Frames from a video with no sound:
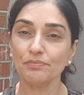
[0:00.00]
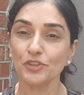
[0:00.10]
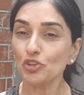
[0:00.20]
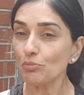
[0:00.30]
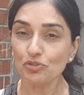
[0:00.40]

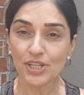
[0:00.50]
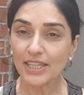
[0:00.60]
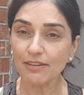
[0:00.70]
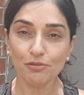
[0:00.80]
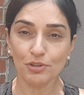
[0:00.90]
stop
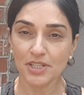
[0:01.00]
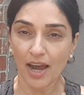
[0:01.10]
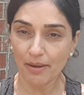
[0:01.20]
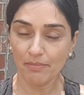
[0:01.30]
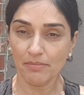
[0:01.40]
drinking for
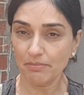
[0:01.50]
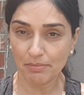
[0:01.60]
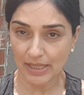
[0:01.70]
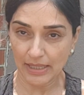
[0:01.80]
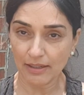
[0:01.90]

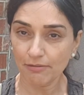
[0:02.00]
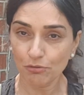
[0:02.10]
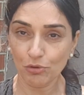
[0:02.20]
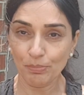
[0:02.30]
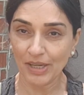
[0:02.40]

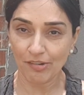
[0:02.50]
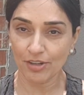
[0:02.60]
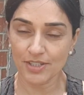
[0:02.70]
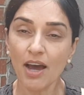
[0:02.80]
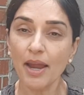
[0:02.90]
a period
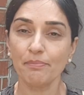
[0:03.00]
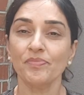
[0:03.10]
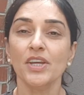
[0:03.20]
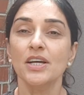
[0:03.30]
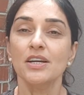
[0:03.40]
of time.
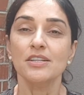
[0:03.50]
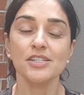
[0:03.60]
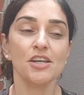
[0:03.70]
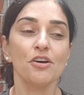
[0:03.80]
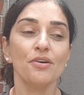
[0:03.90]

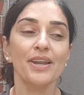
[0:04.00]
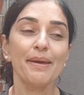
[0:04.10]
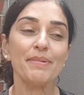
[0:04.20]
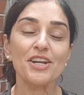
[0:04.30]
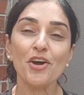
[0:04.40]
So
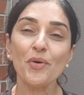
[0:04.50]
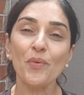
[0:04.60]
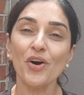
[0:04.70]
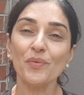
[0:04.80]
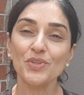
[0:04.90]
let me know
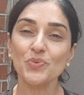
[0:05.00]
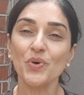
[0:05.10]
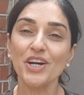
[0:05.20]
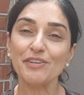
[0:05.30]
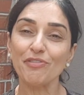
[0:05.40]
what's
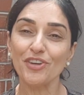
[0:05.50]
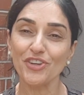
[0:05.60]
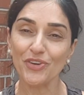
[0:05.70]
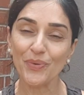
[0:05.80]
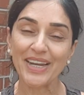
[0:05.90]
worked for
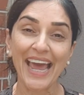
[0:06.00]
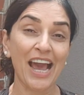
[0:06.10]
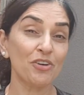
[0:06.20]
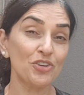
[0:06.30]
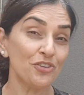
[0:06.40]
you and
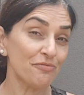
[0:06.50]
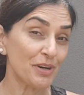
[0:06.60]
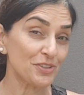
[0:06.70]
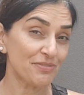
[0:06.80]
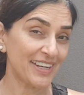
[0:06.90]
how you've
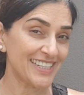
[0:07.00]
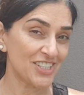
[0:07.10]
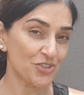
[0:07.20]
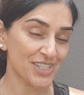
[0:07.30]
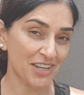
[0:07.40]
motivated
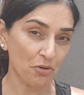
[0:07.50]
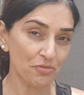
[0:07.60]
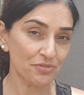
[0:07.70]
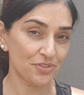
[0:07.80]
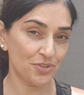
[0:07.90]
yourself
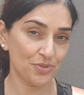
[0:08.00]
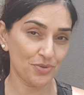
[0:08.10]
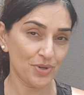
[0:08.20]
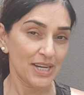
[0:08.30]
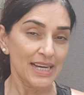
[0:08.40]

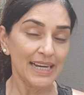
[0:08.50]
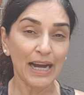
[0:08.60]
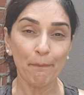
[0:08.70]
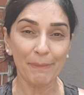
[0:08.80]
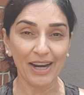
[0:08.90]
to
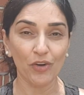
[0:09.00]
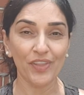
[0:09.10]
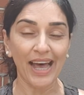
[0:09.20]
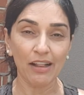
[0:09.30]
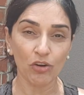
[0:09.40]
cut back on
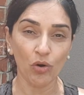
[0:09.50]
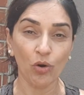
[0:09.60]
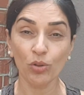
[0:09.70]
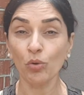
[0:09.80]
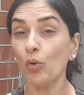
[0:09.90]
the
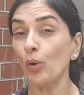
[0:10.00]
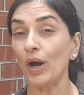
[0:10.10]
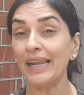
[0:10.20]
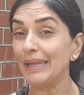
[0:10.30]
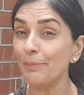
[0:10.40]
alcohol or
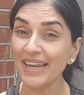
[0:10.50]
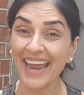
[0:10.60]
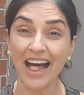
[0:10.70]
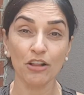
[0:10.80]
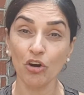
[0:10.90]
eliminate
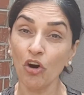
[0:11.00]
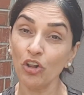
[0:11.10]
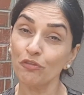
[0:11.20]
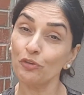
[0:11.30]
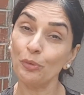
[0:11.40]

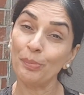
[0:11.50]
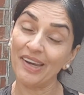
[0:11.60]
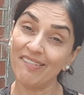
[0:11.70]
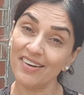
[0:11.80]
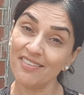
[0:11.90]
alcohol for a
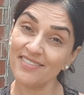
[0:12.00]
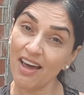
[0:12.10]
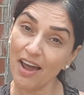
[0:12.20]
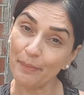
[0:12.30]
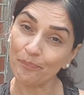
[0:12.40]
period of
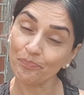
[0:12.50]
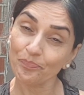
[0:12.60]
time.